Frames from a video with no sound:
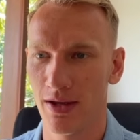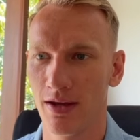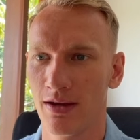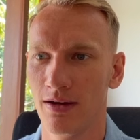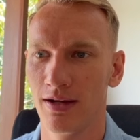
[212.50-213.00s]

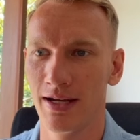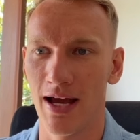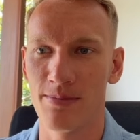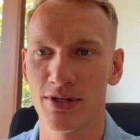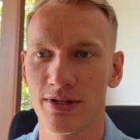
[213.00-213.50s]
uh, in
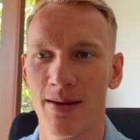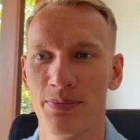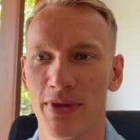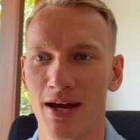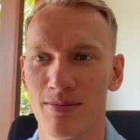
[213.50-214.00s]
Amsterdam
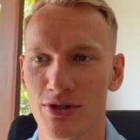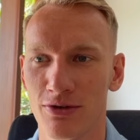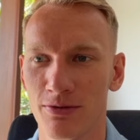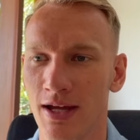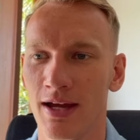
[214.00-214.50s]
time
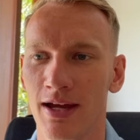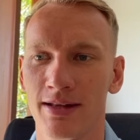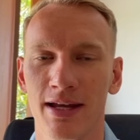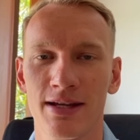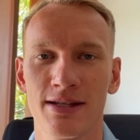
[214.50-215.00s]
zone. It
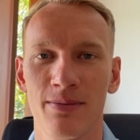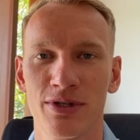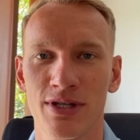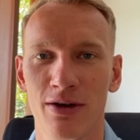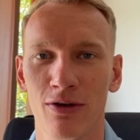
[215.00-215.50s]
takes them
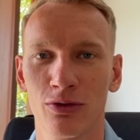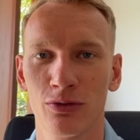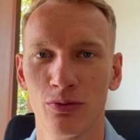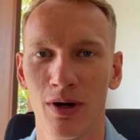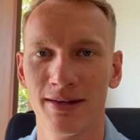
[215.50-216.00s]
zero to
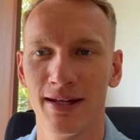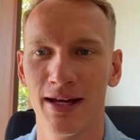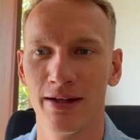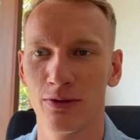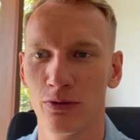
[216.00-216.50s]
one
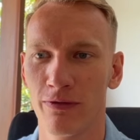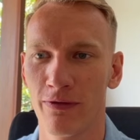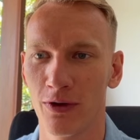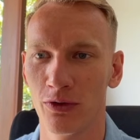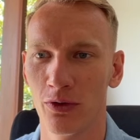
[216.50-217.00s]
day to
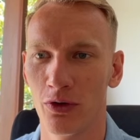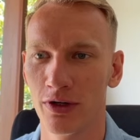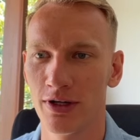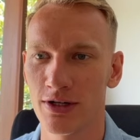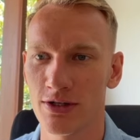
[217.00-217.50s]
fulfill the
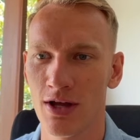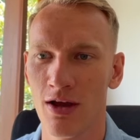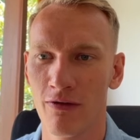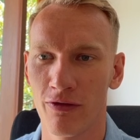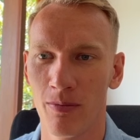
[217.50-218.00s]
orders
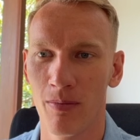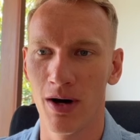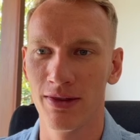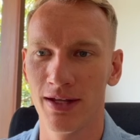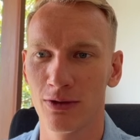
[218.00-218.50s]
from
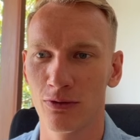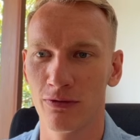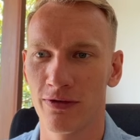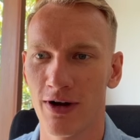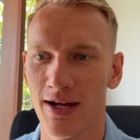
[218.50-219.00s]
Monday to
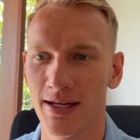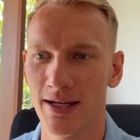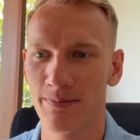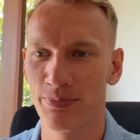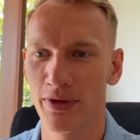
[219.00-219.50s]

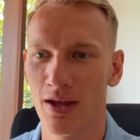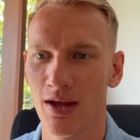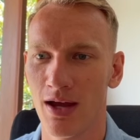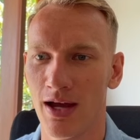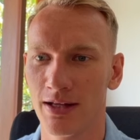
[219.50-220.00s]
Friday.
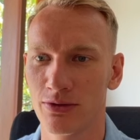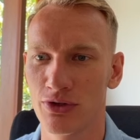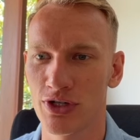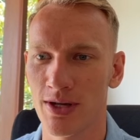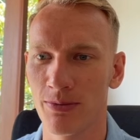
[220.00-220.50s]
And to
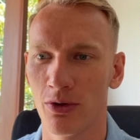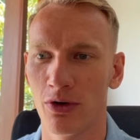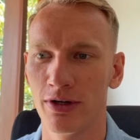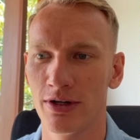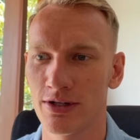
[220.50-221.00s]
ship the
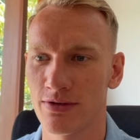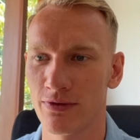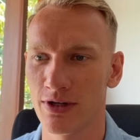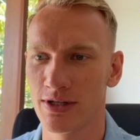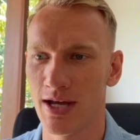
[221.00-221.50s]
orders,
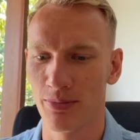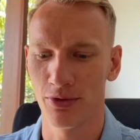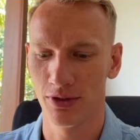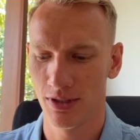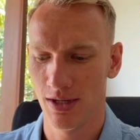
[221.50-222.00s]
for
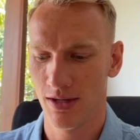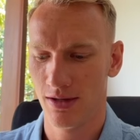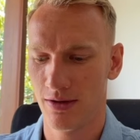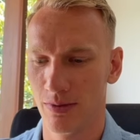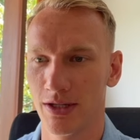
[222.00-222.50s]
example,
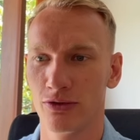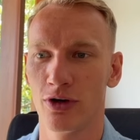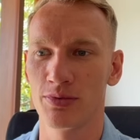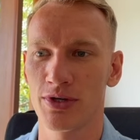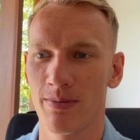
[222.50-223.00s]
uh, with the
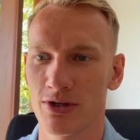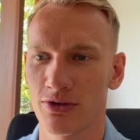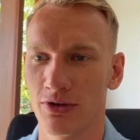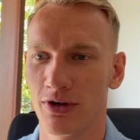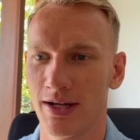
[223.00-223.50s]
drop shipping
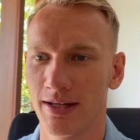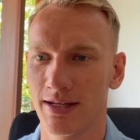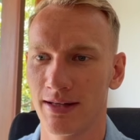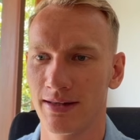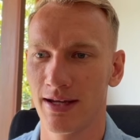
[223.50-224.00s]
store, it
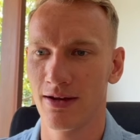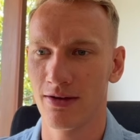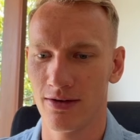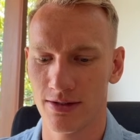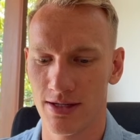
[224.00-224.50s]
can take
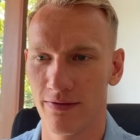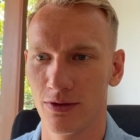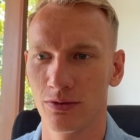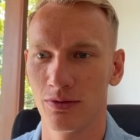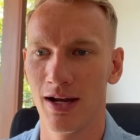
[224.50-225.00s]
seven
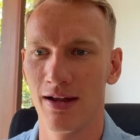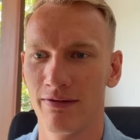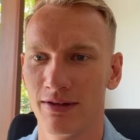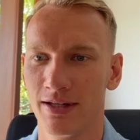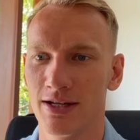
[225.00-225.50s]
to
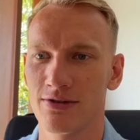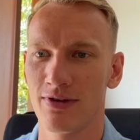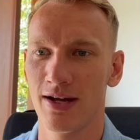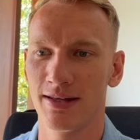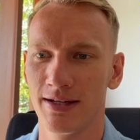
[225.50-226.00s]
11 days
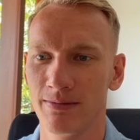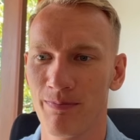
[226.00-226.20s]
right here.